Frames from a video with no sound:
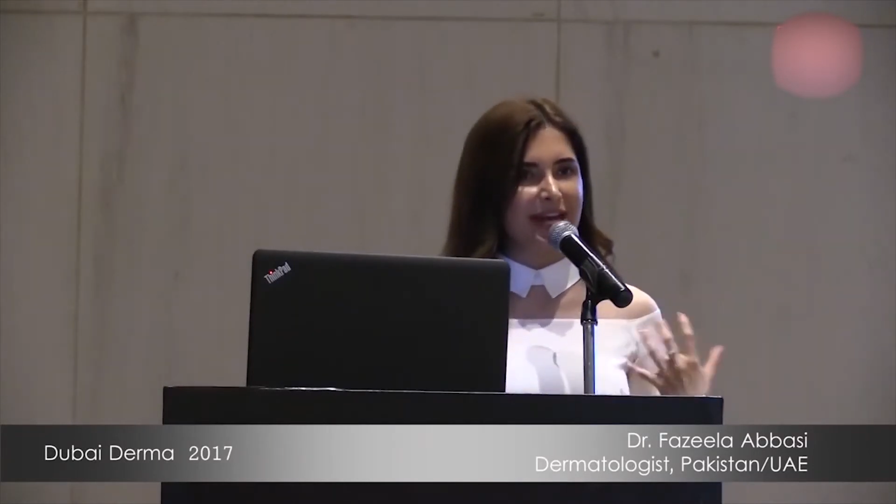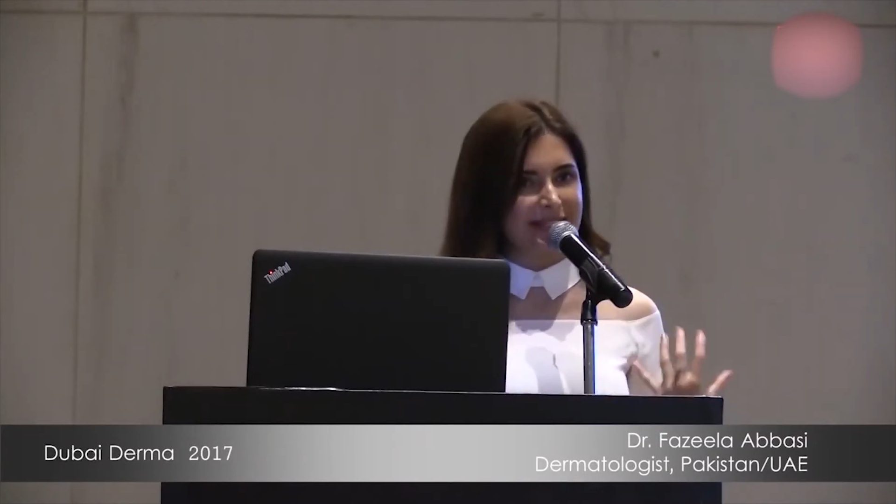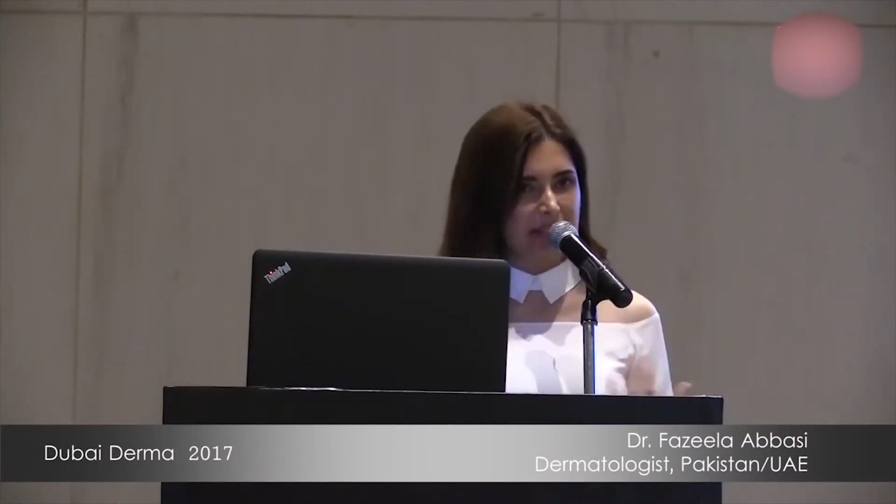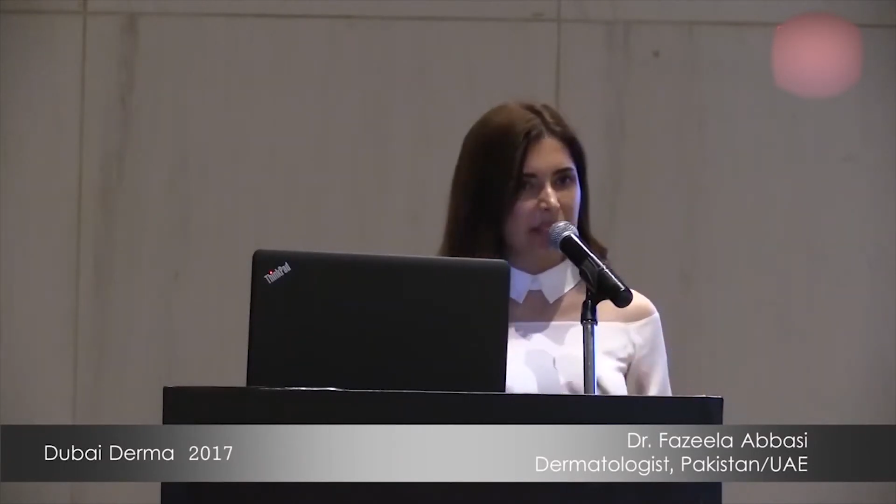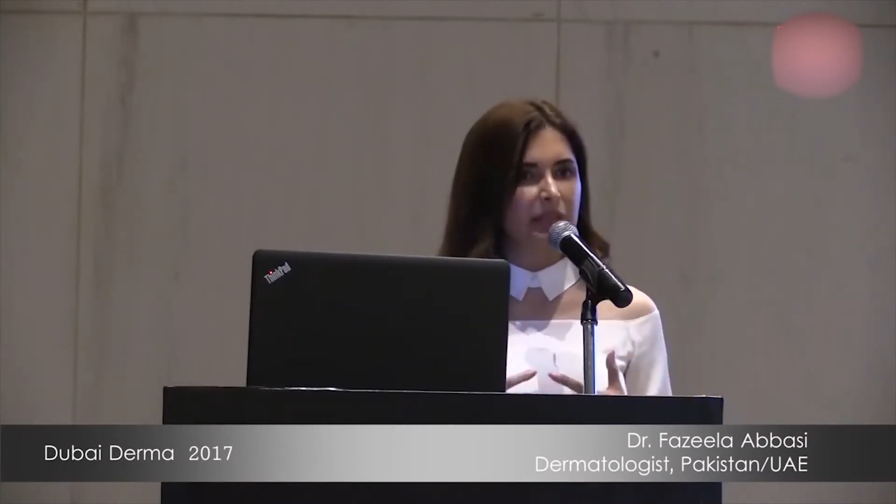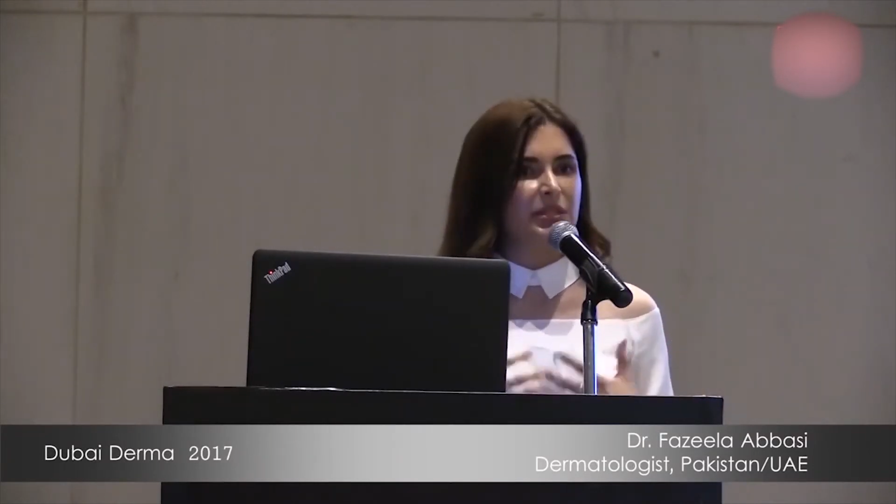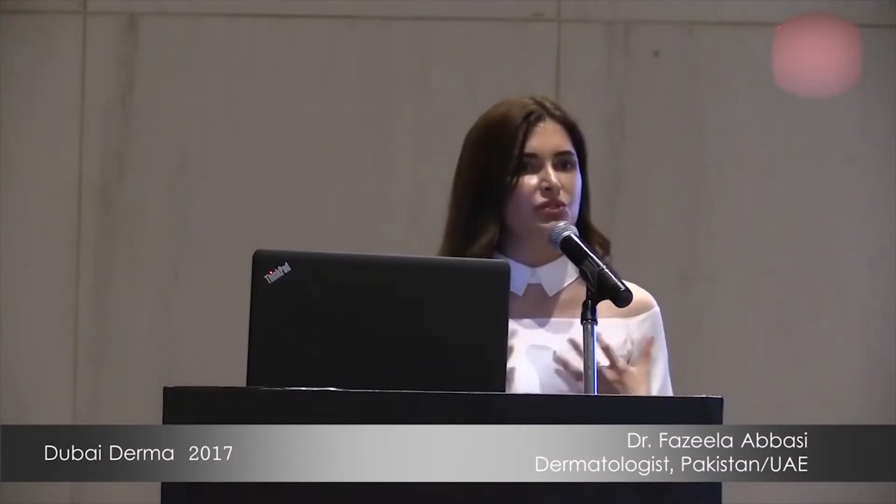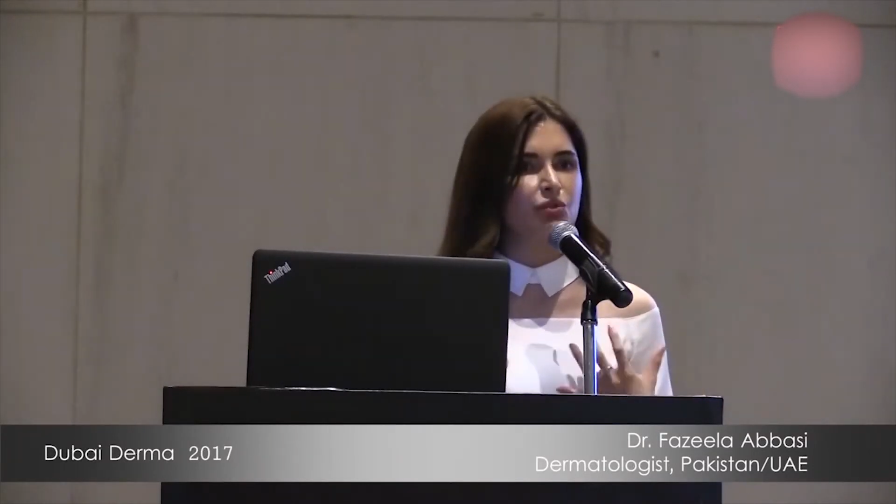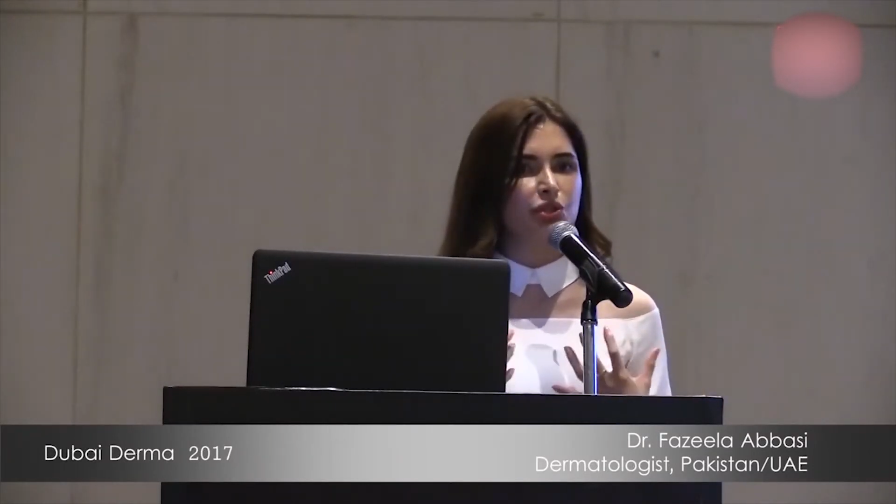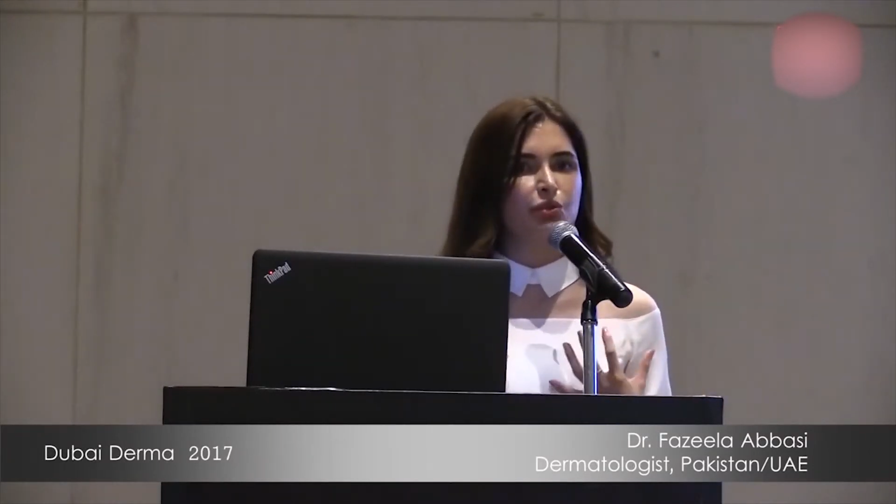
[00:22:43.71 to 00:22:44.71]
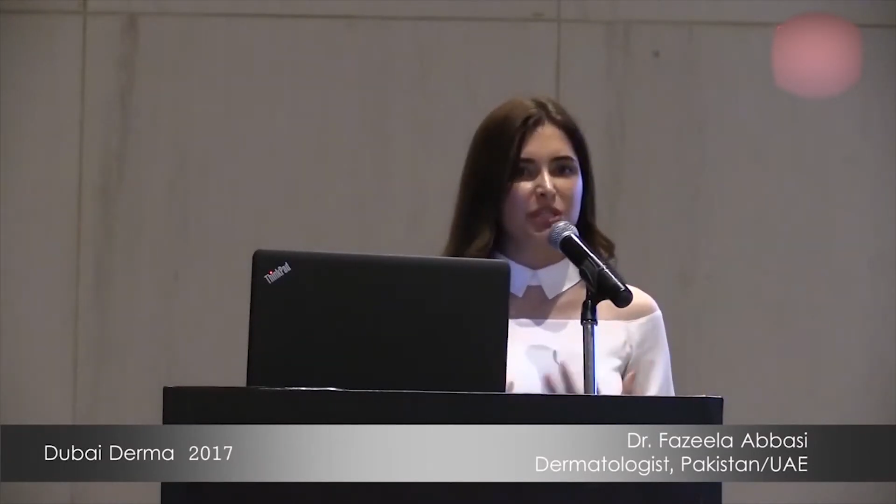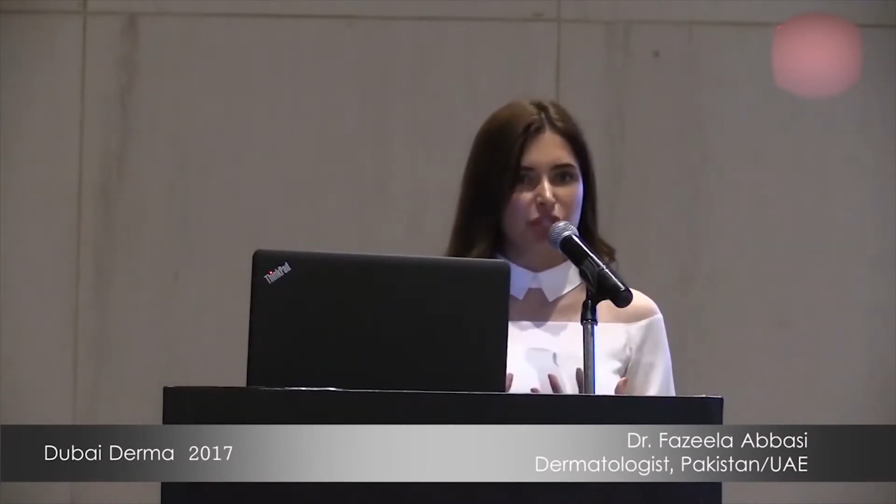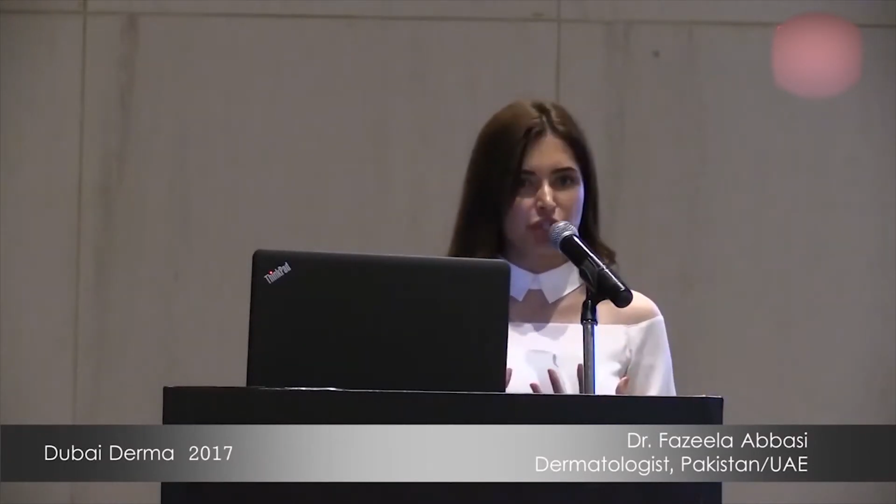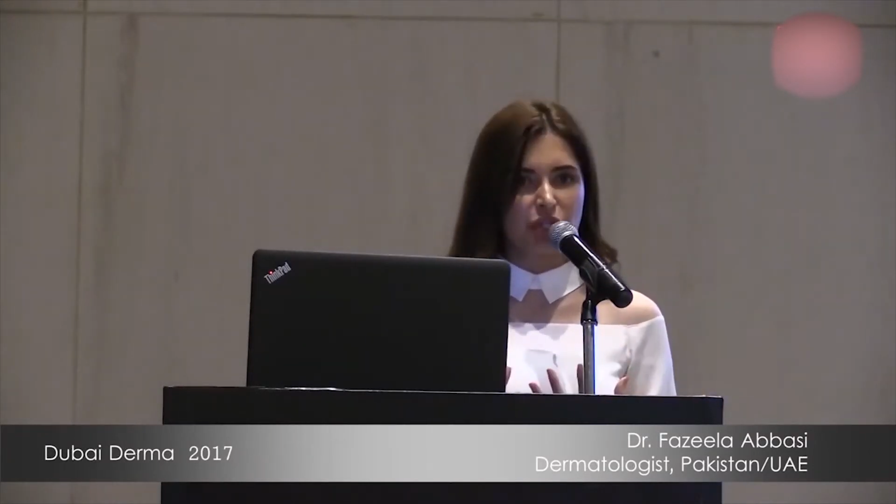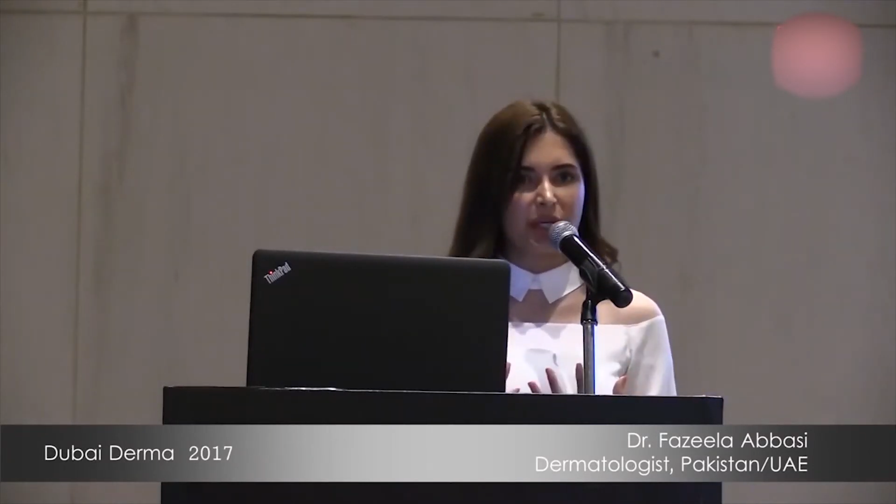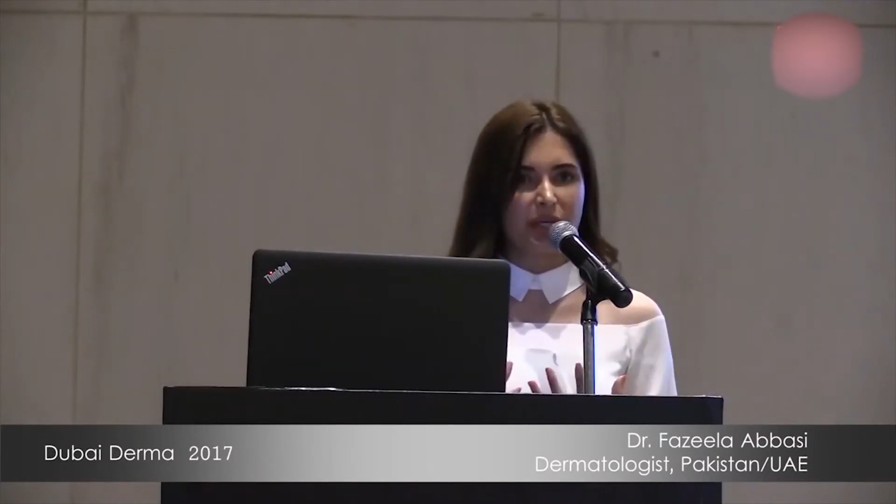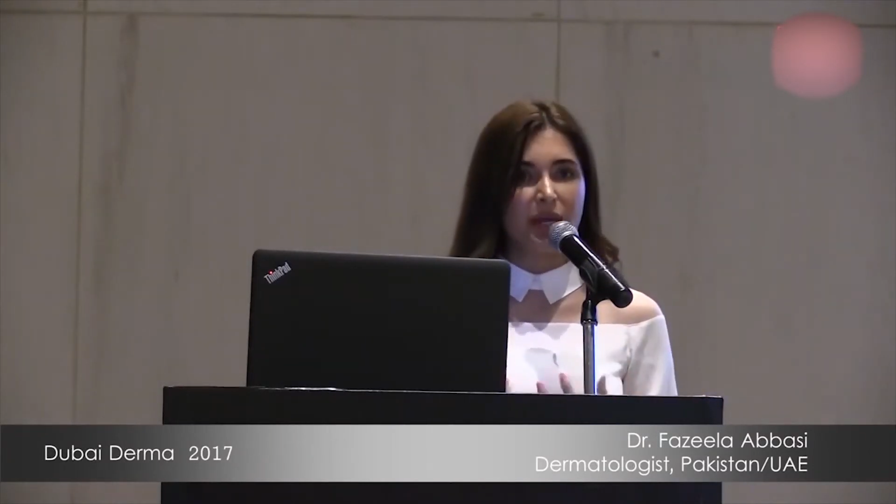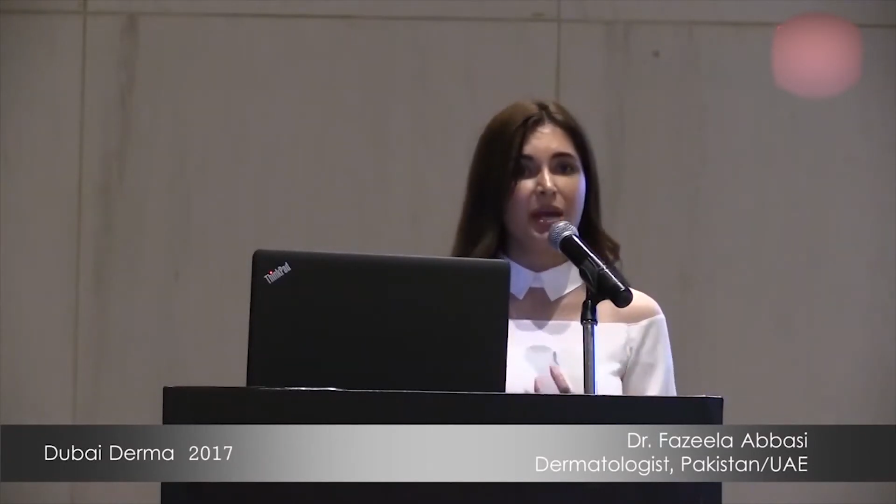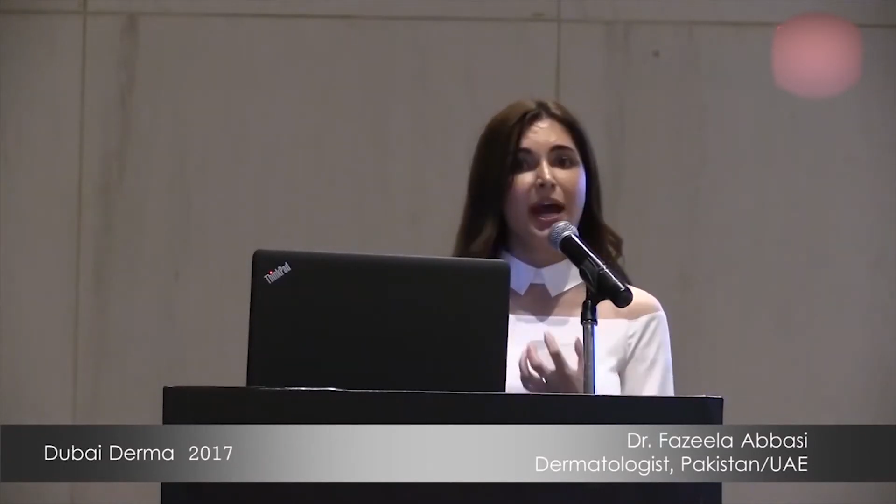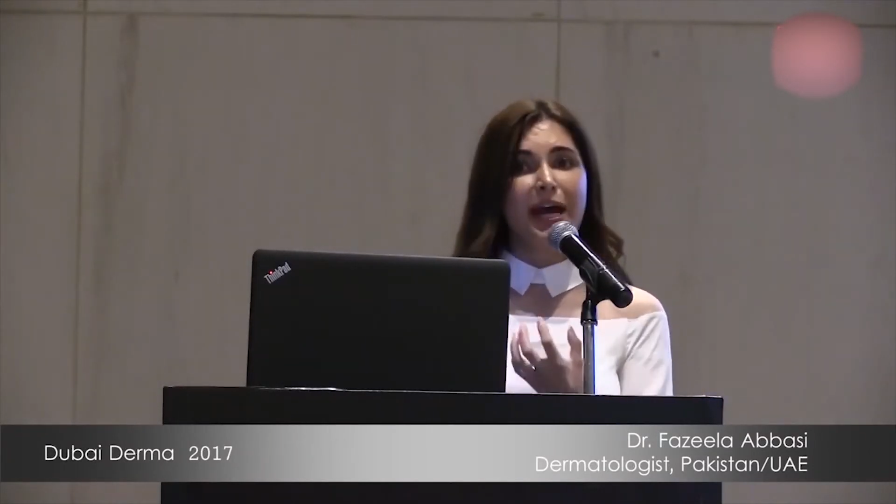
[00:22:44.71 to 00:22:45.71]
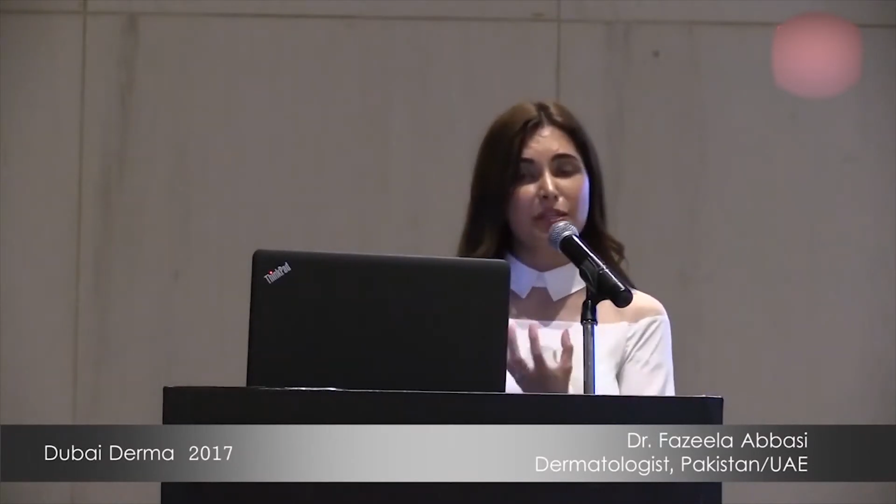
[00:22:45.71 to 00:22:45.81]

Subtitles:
cascade is going to initiate,